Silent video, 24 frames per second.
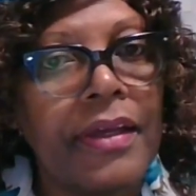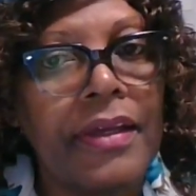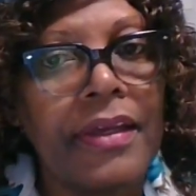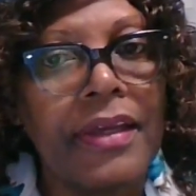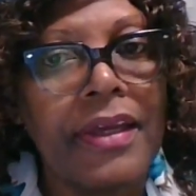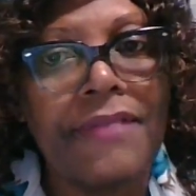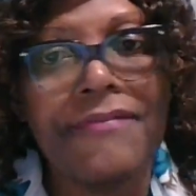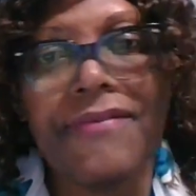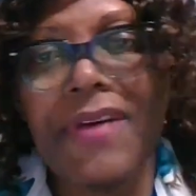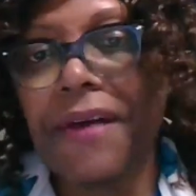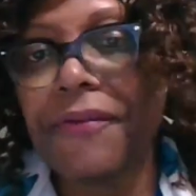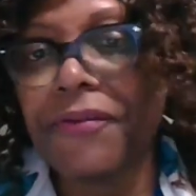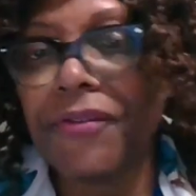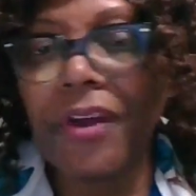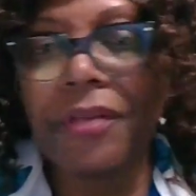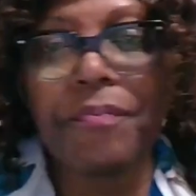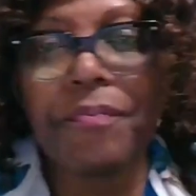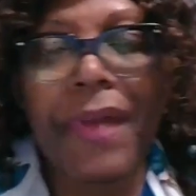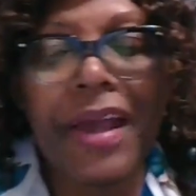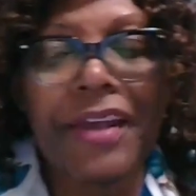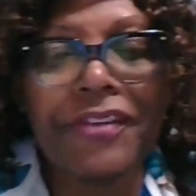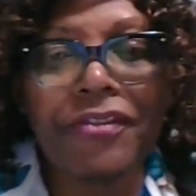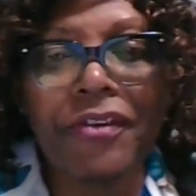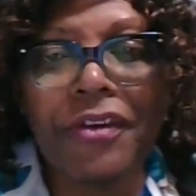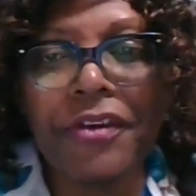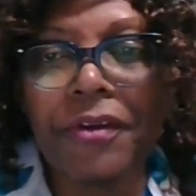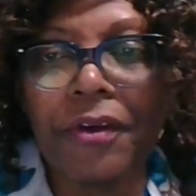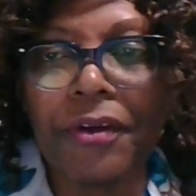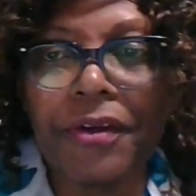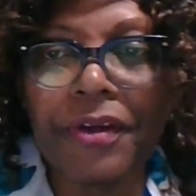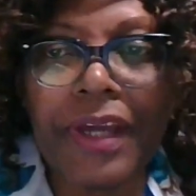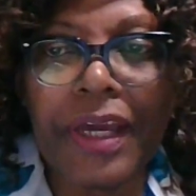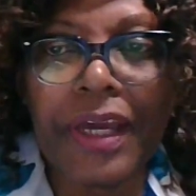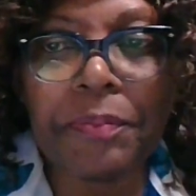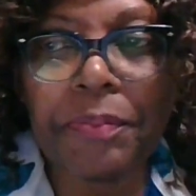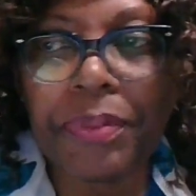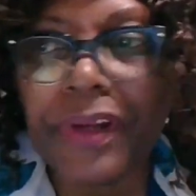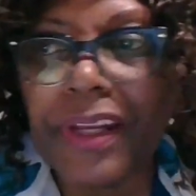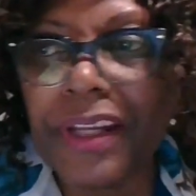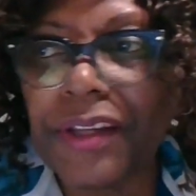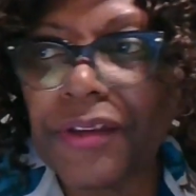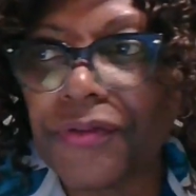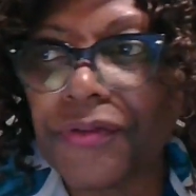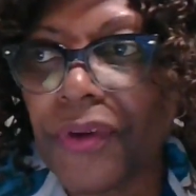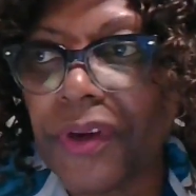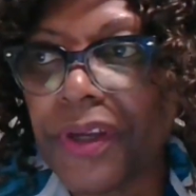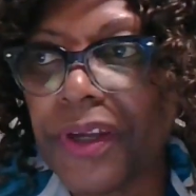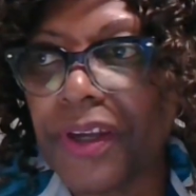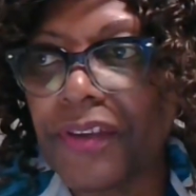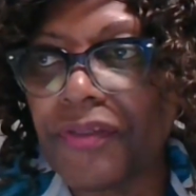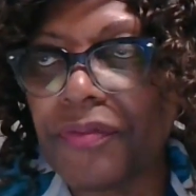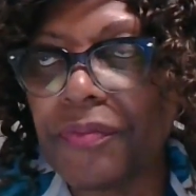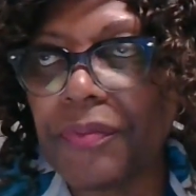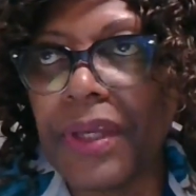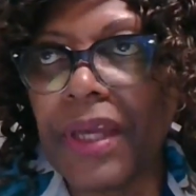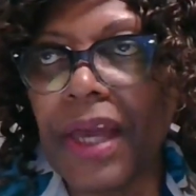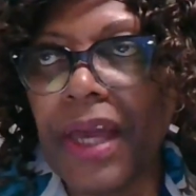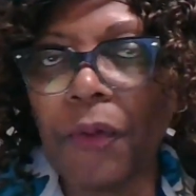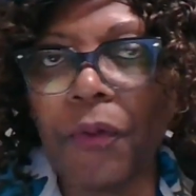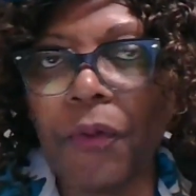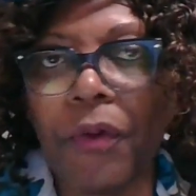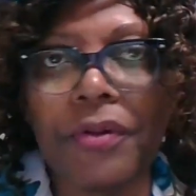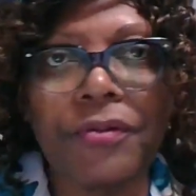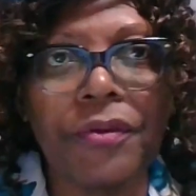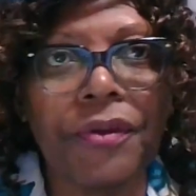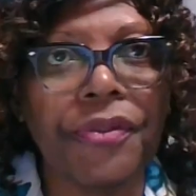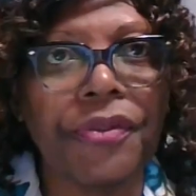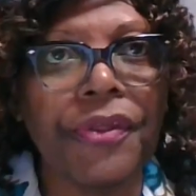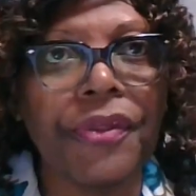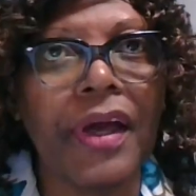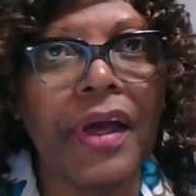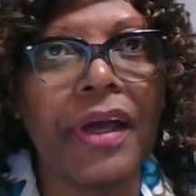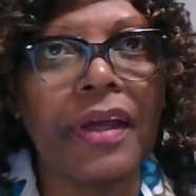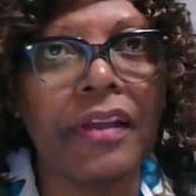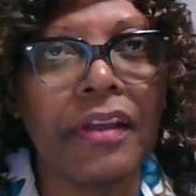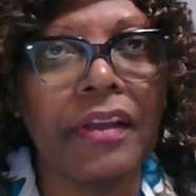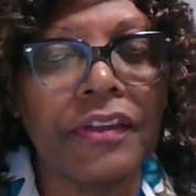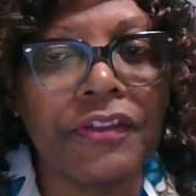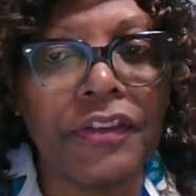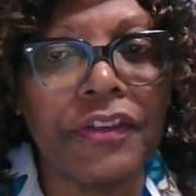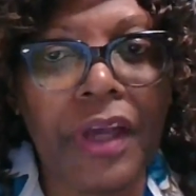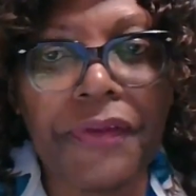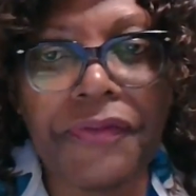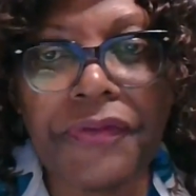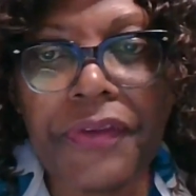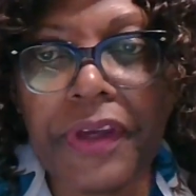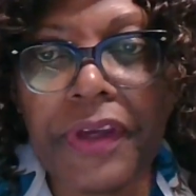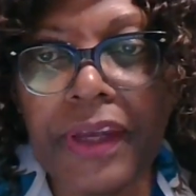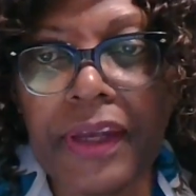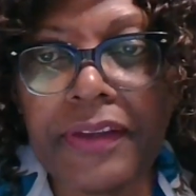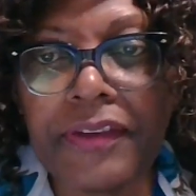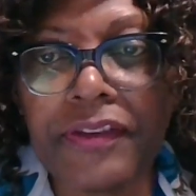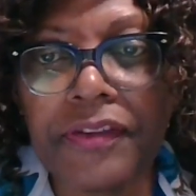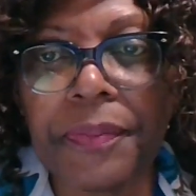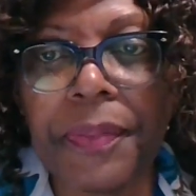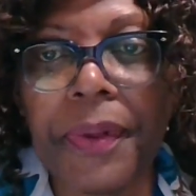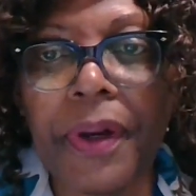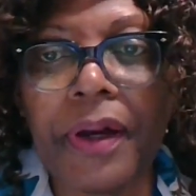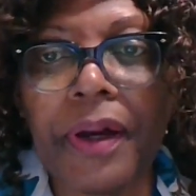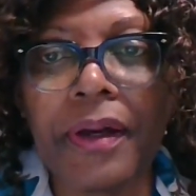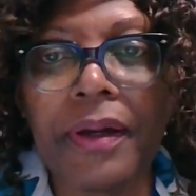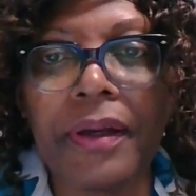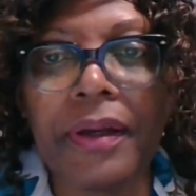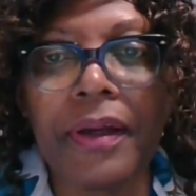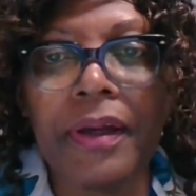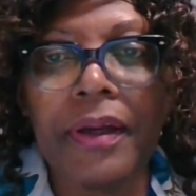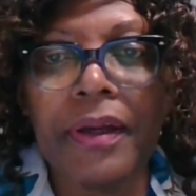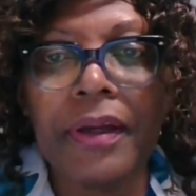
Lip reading: If I have not mentioned your name, please forgive me. I want to thank Jeff Ginsburg,